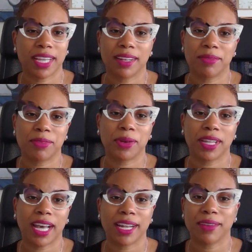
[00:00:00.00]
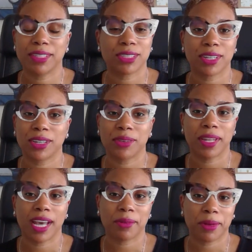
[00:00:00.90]
And for a lot of it, you're going to do a
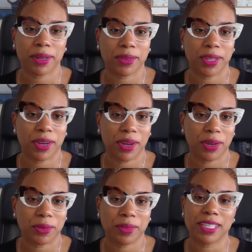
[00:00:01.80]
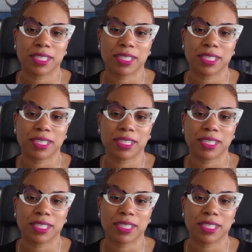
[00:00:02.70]
lot of work on your own,